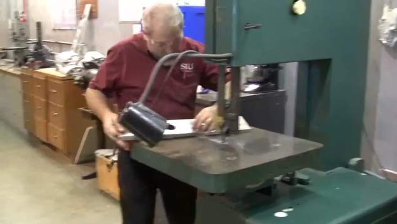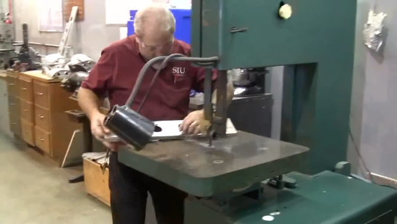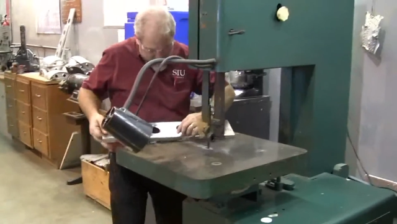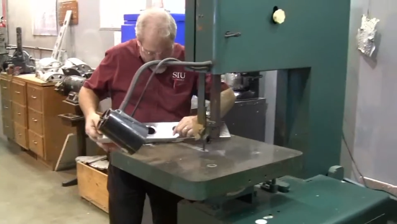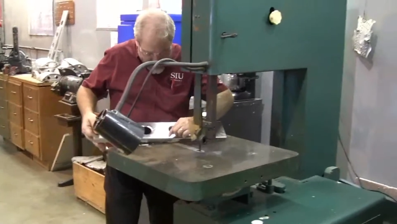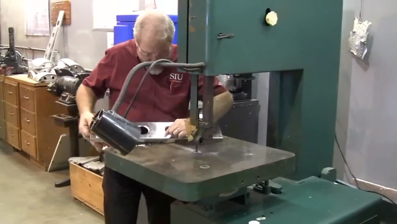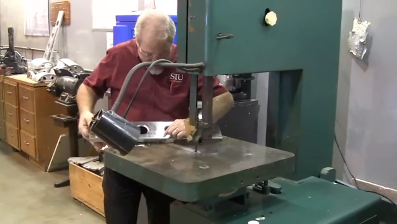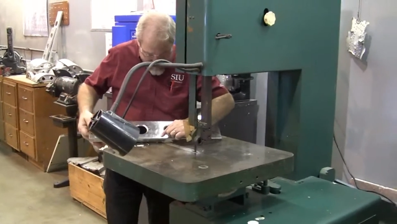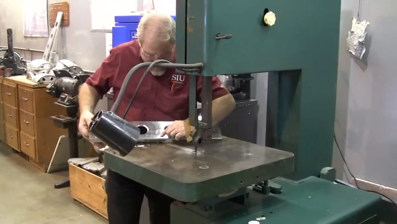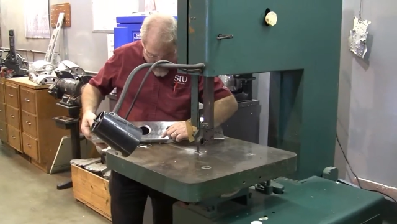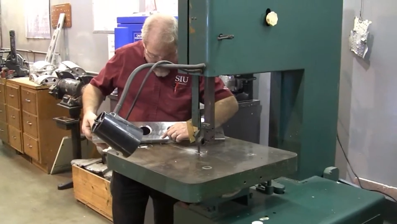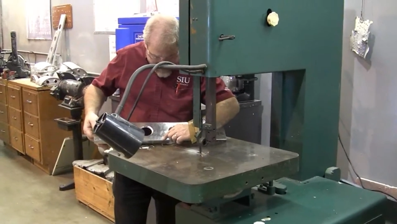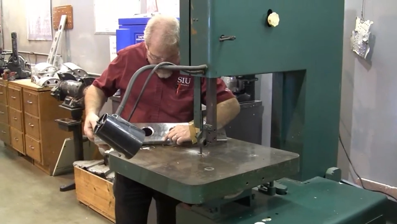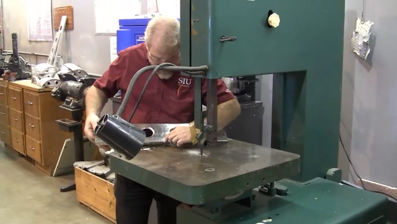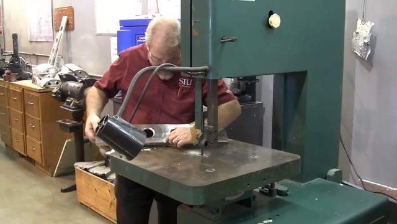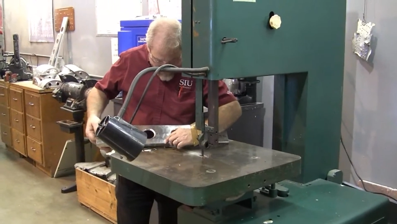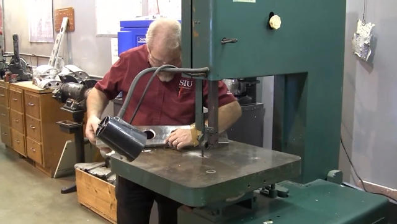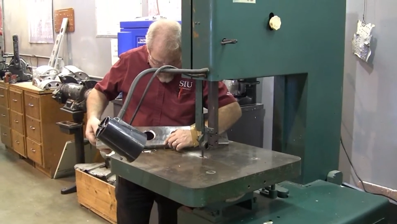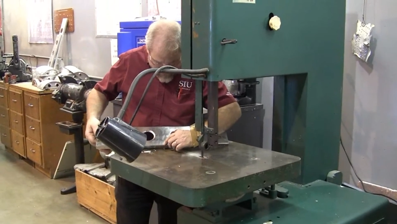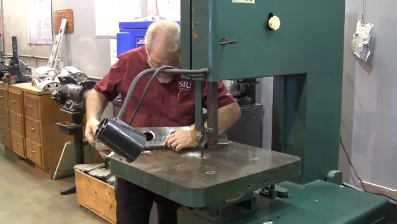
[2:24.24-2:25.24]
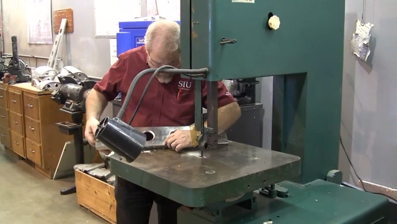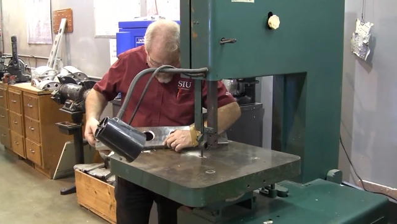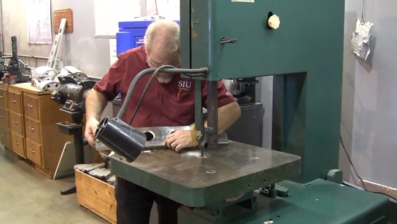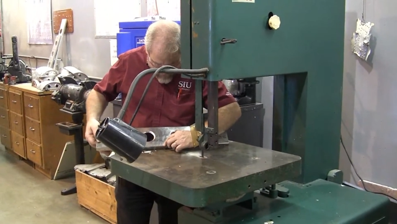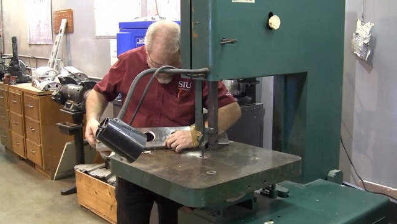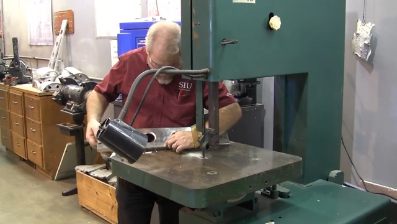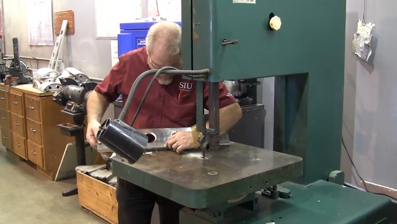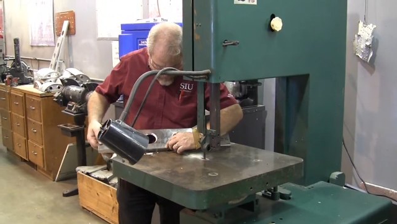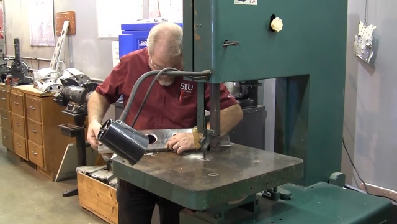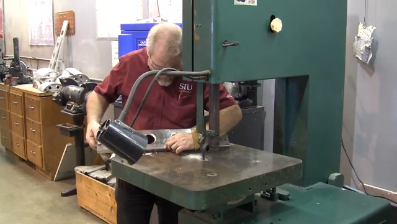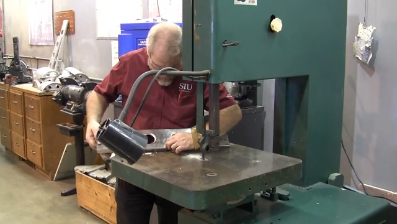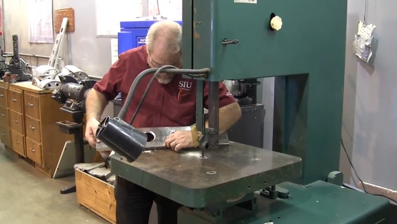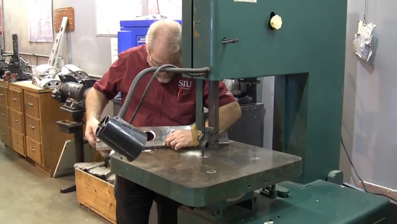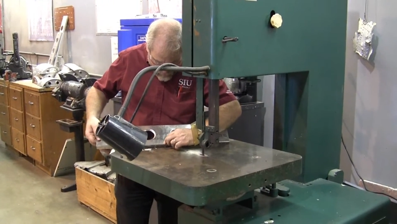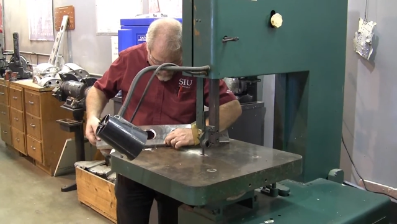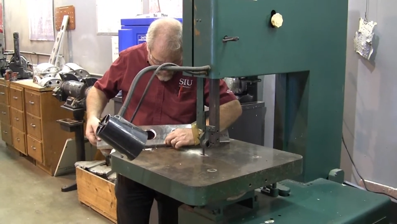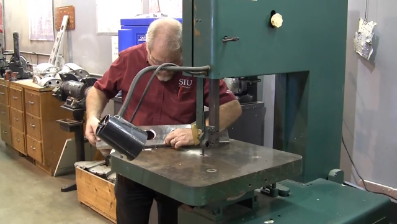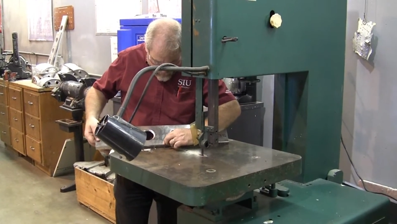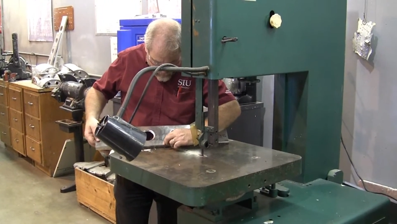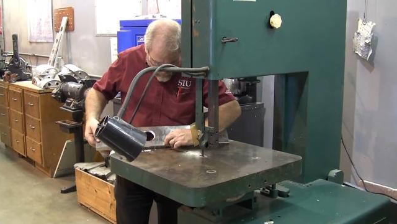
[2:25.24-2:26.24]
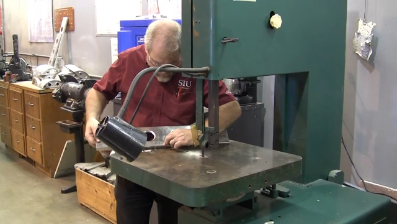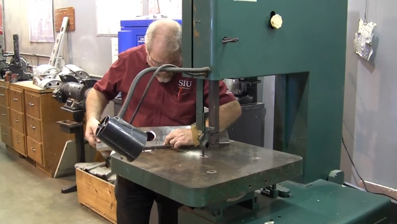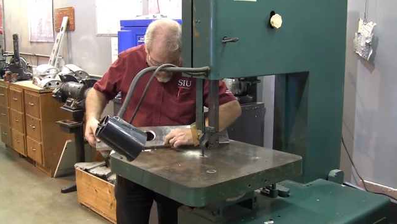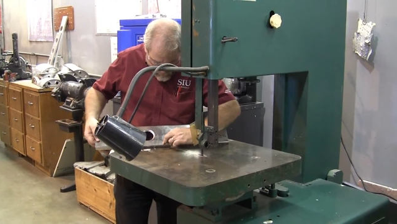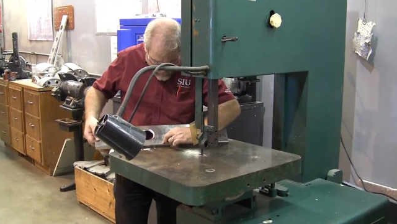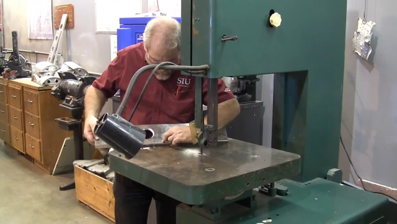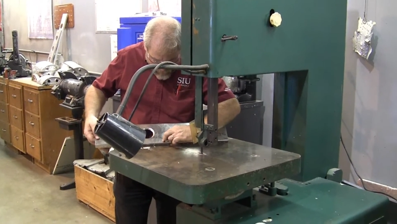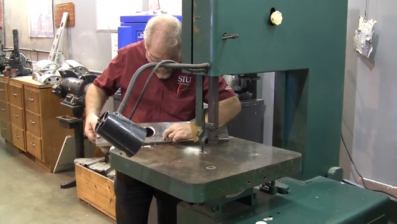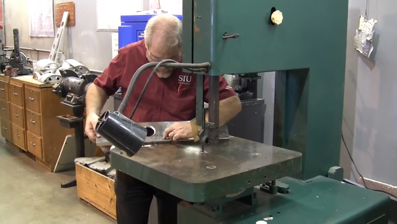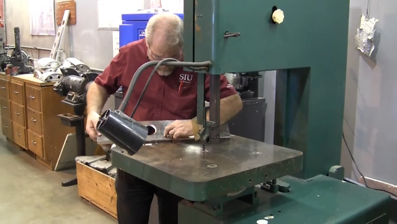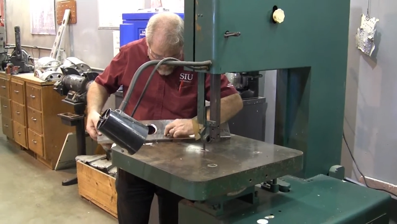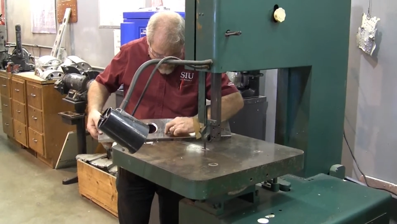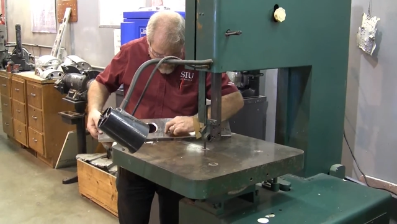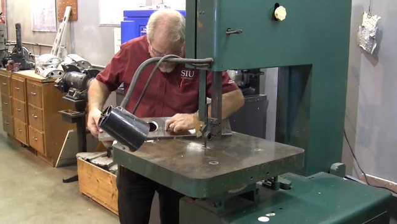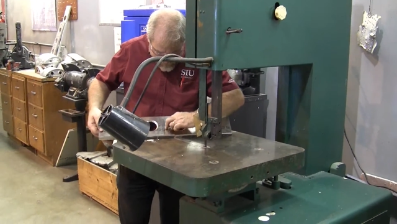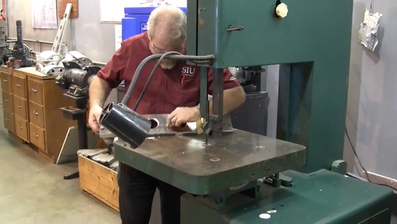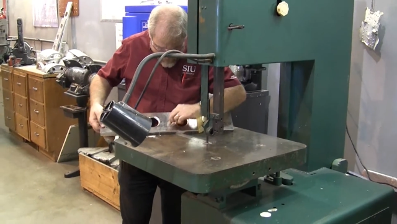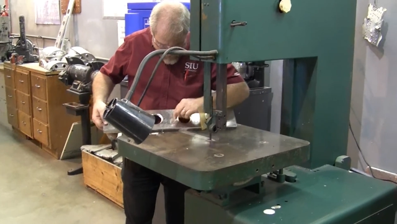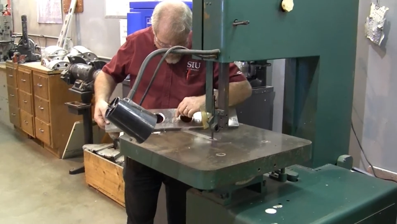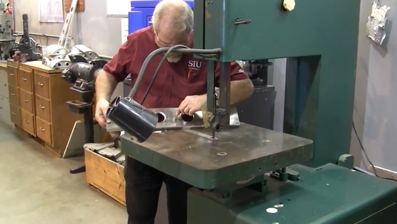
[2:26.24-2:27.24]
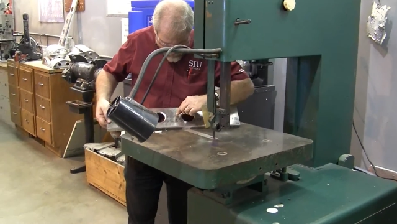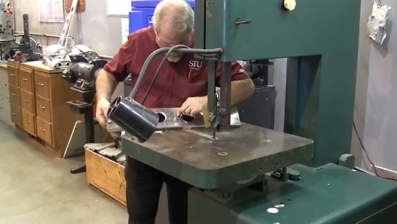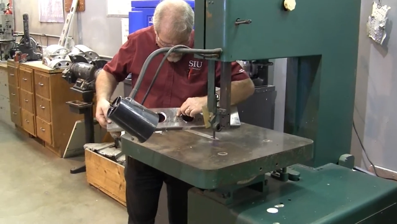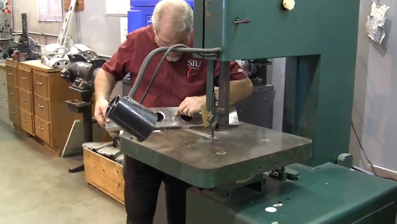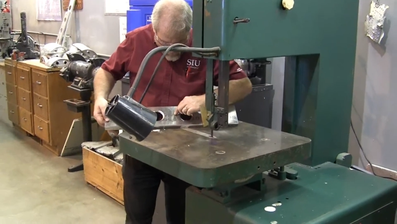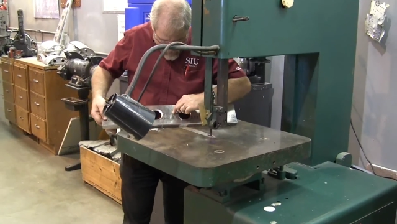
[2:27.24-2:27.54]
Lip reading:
Nobody's mouth can be seen.